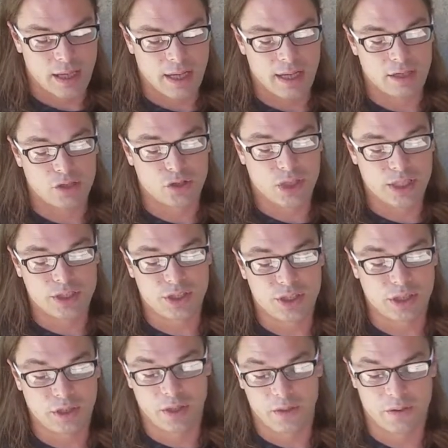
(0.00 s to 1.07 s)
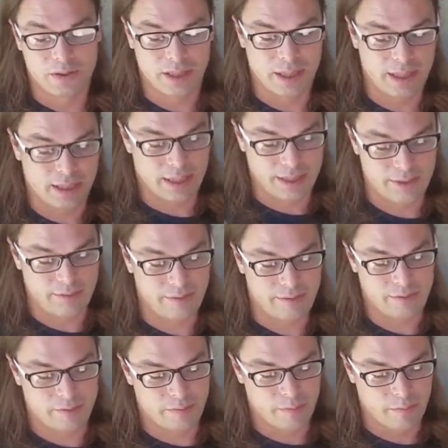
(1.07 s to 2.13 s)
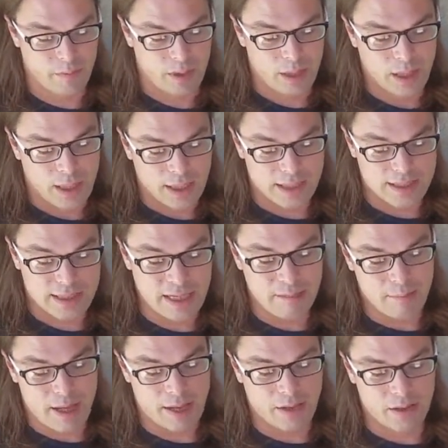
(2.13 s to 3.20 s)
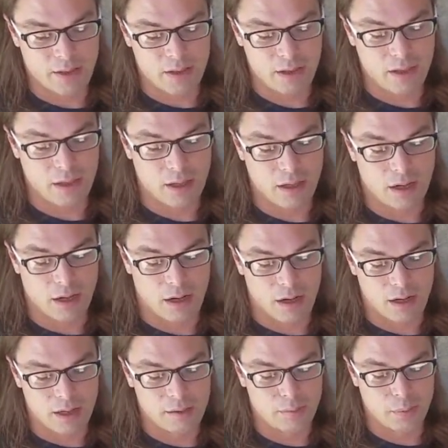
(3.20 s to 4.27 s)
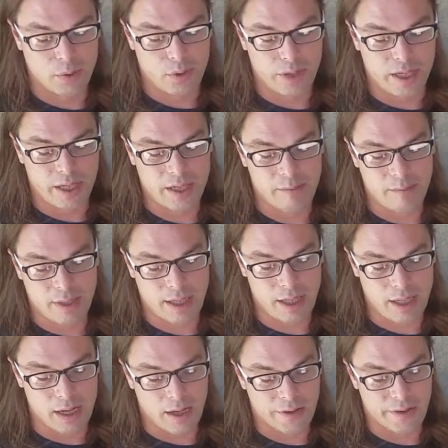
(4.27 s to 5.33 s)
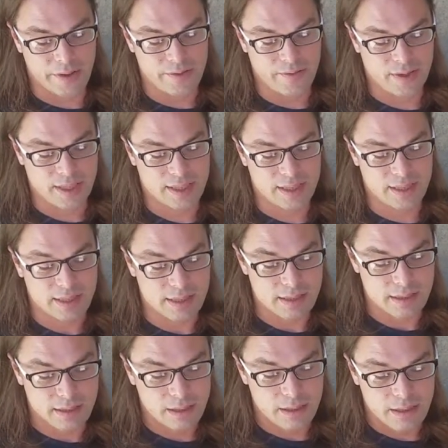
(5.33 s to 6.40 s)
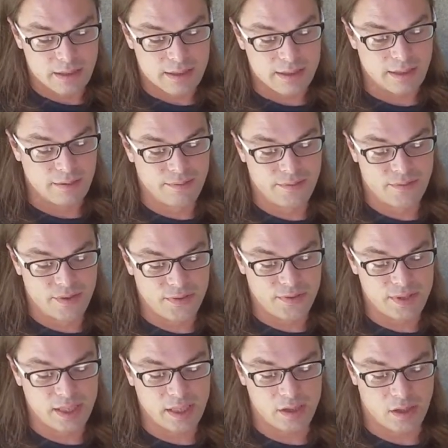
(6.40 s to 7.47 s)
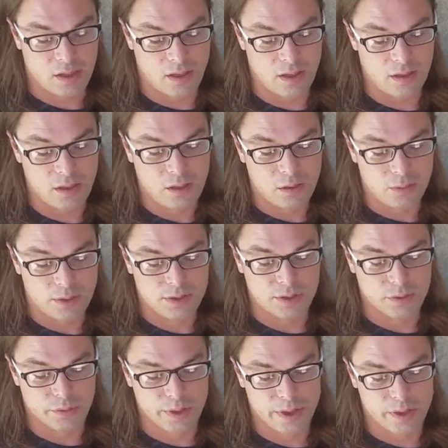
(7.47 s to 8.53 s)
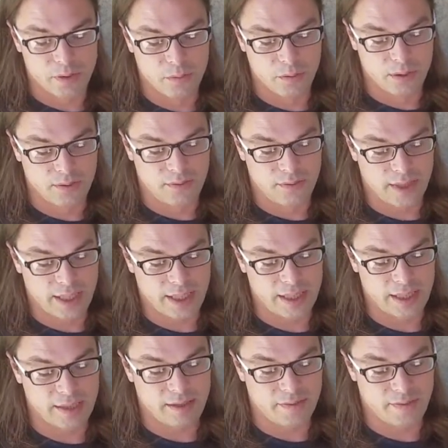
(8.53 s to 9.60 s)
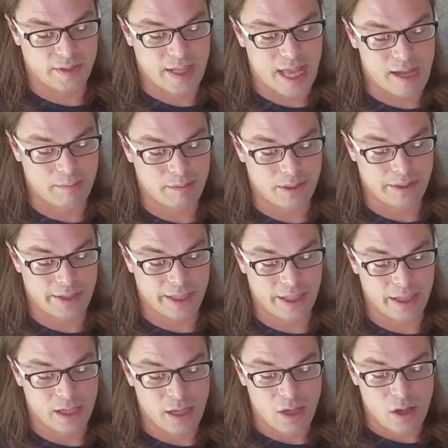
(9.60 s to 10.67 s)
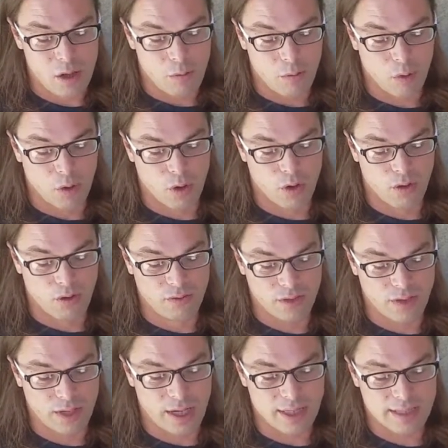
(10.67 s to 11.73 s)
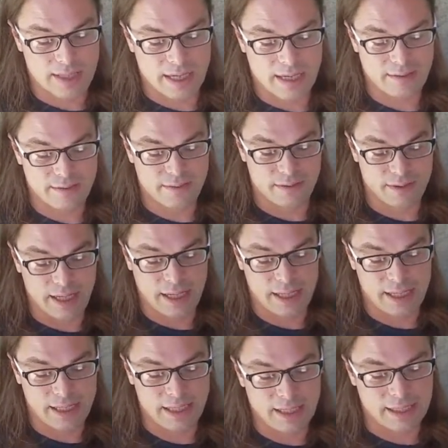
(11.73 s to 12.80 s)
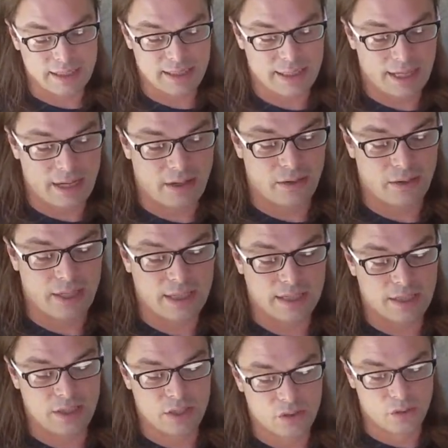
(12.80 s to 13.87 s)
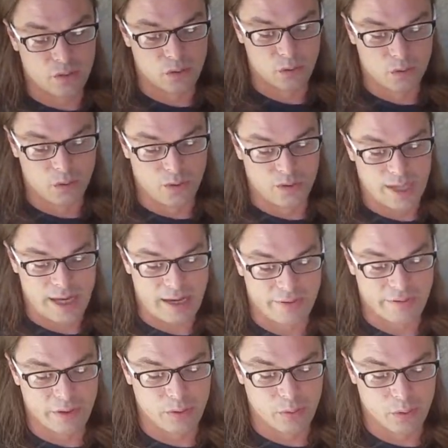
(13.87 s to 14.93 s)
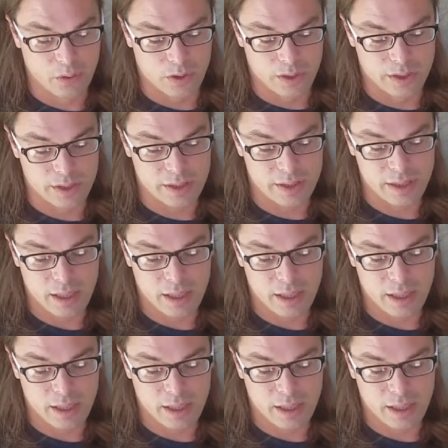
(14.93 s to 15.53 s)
and tranchillo, a knife. In the same manner are employed many other affixes, some 50 in all, which the reader will find in the vocabulary. Moreover, as I have laid it down as a general rule that every word